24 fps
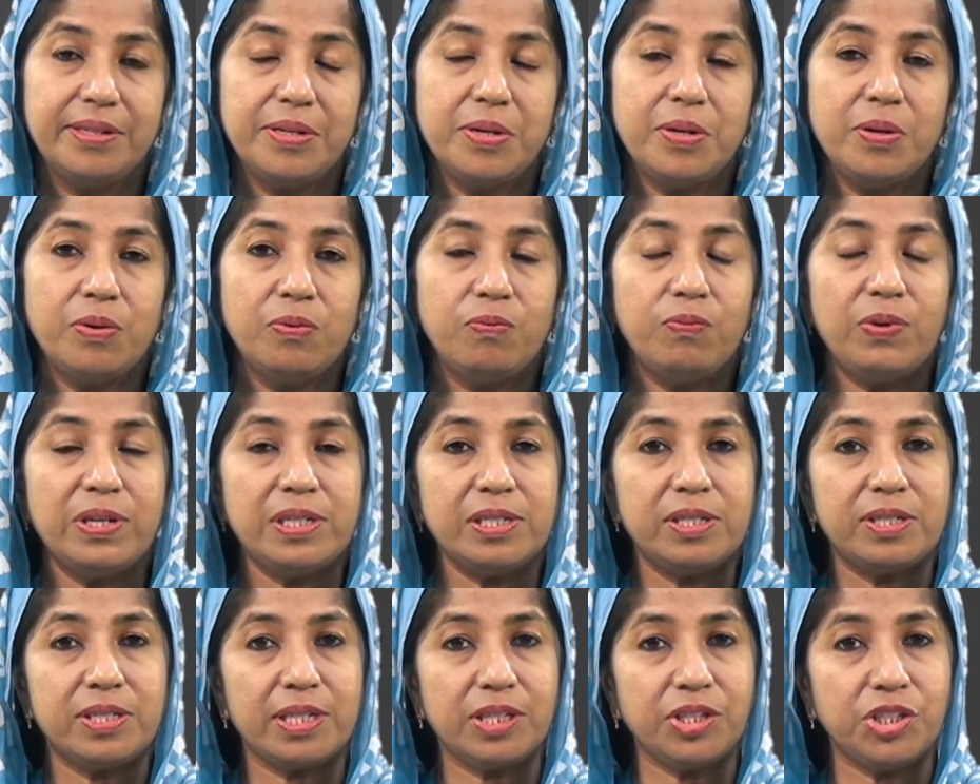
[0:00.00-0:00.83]
When
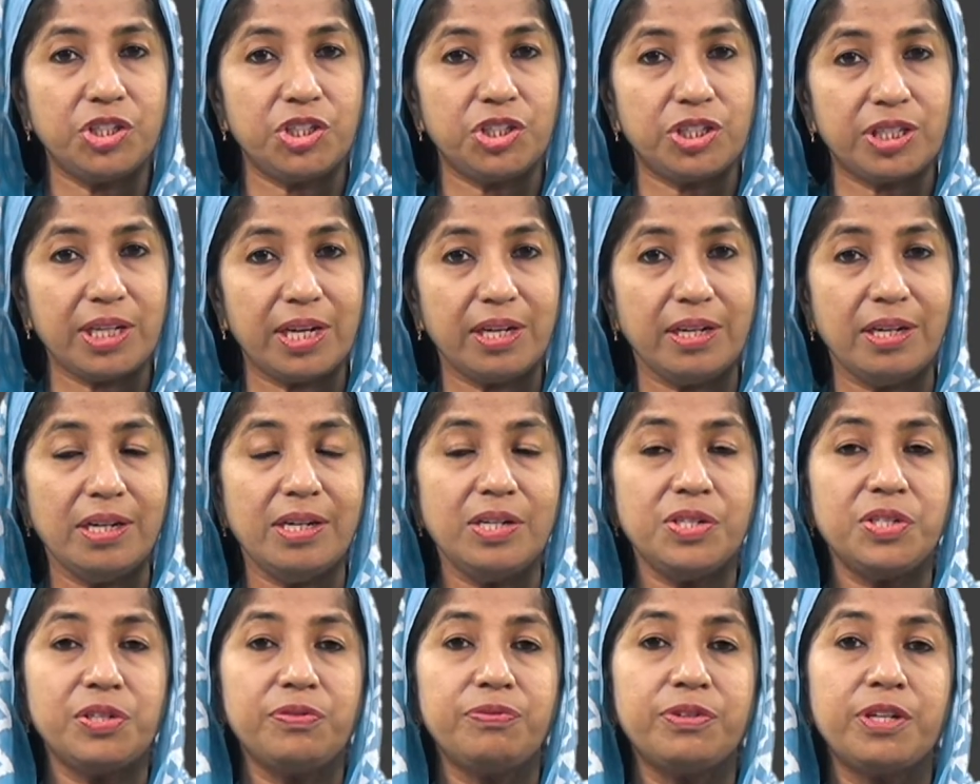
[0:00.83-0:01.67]
such
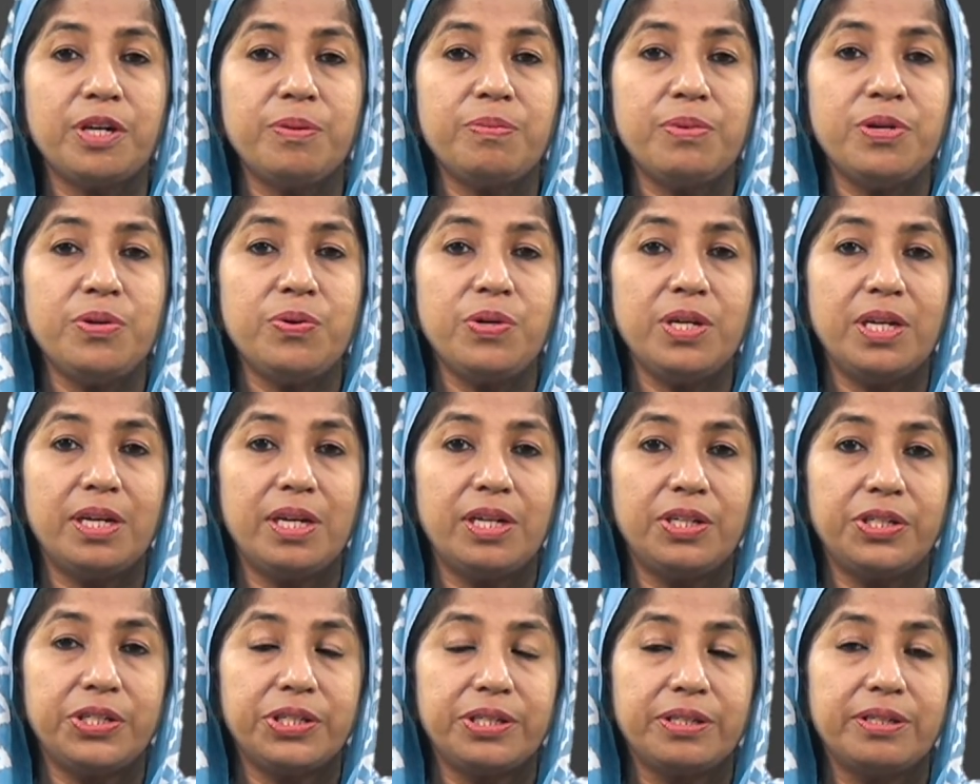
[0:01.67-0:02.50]
channels of
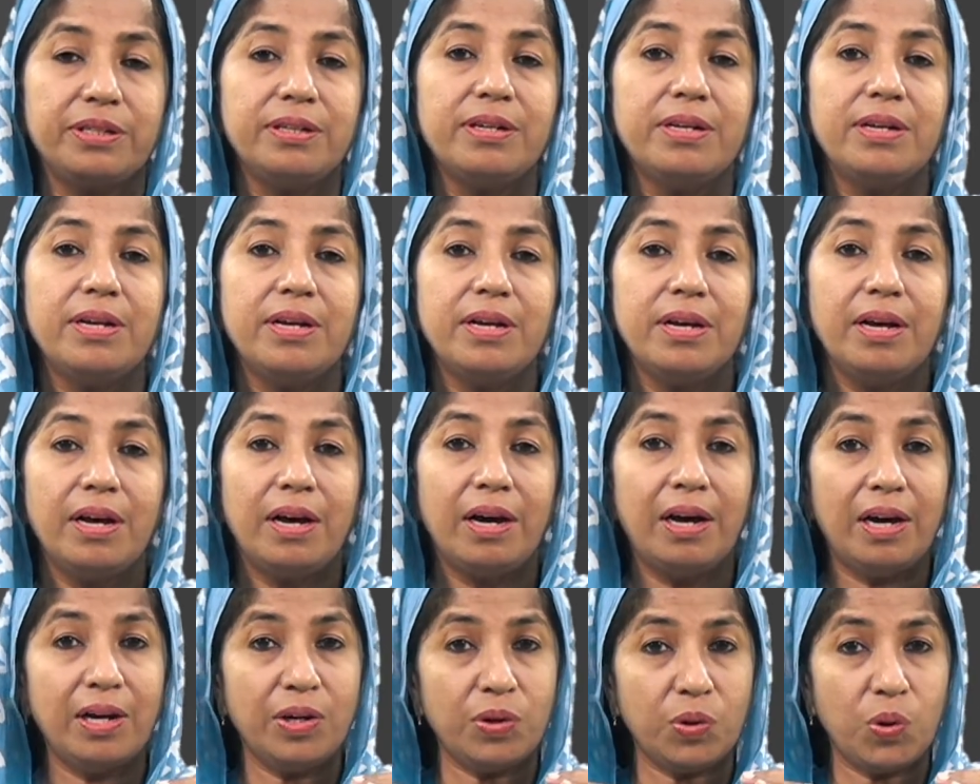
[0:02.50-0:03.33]
communication
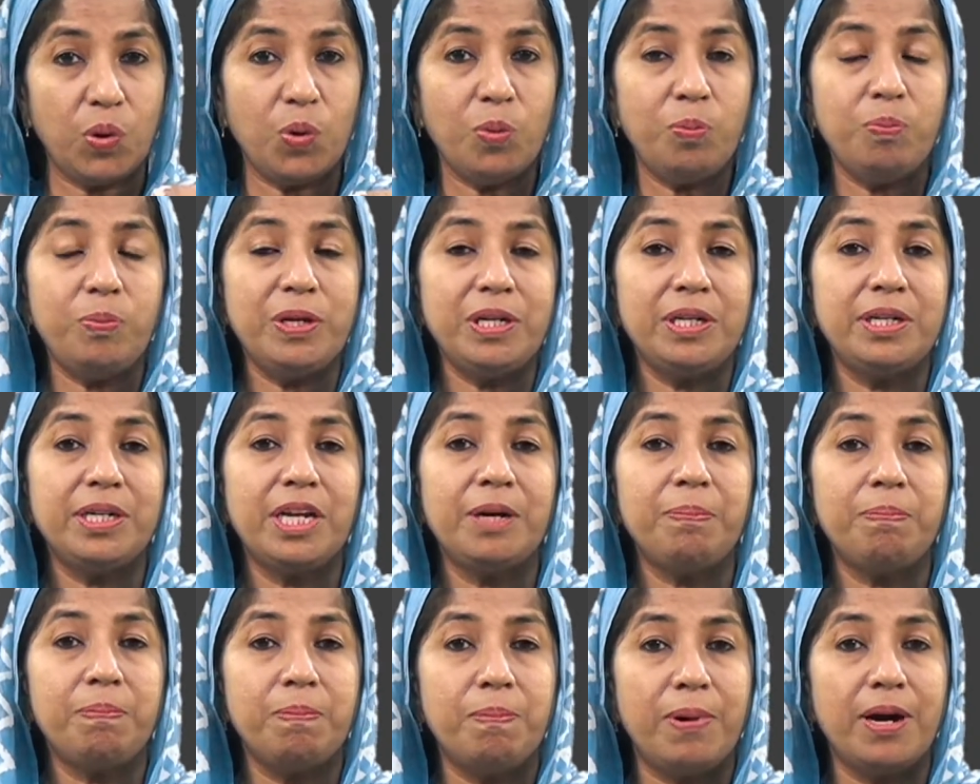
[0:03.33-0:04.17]
are opened up
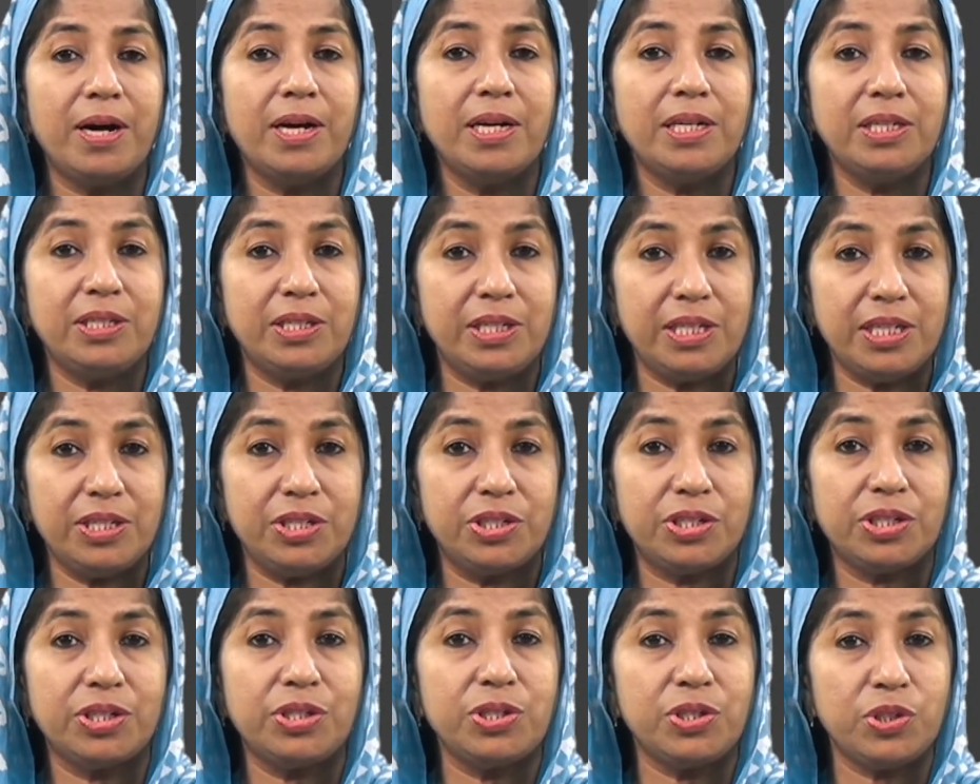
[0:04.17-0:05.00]
by
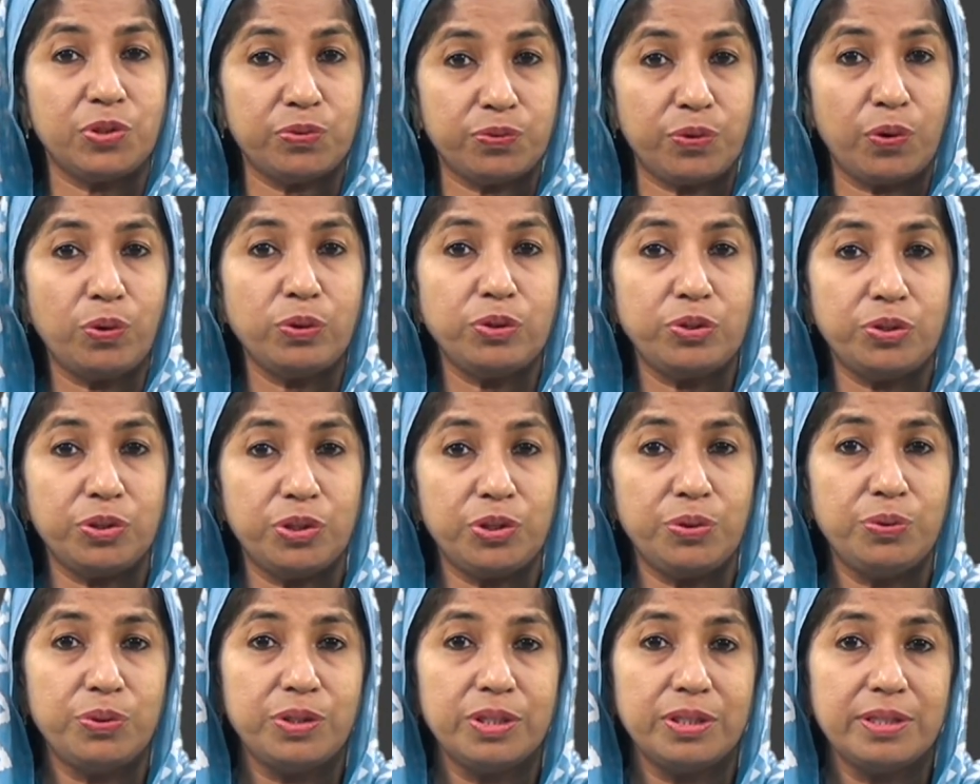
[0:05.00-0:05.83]
teachers for
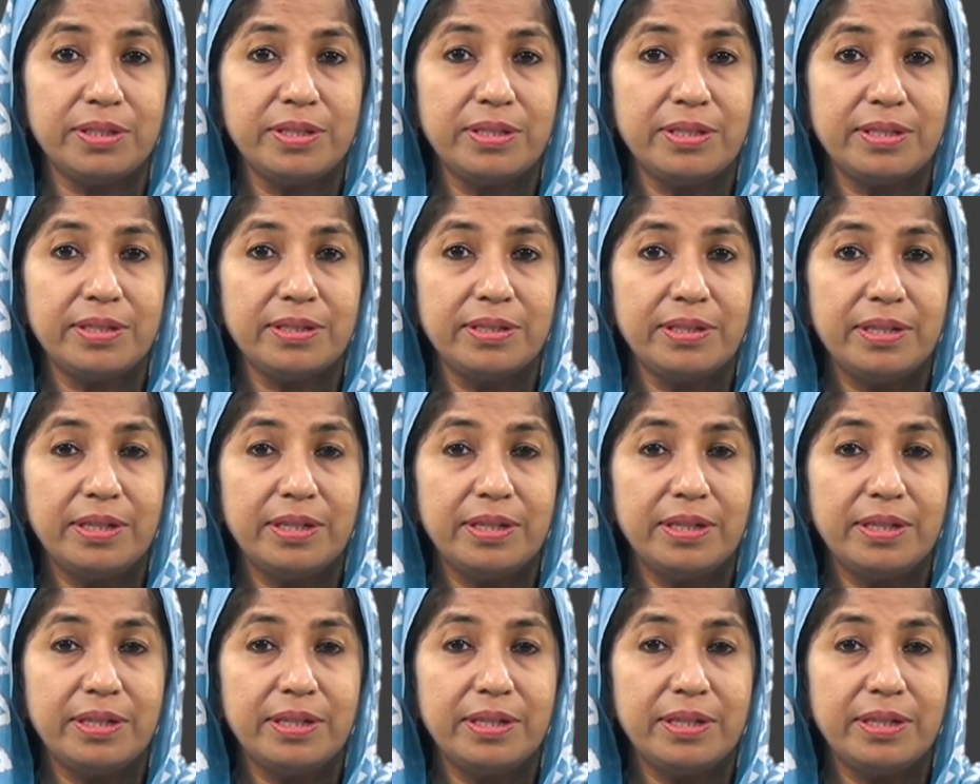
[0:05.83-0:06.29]
students,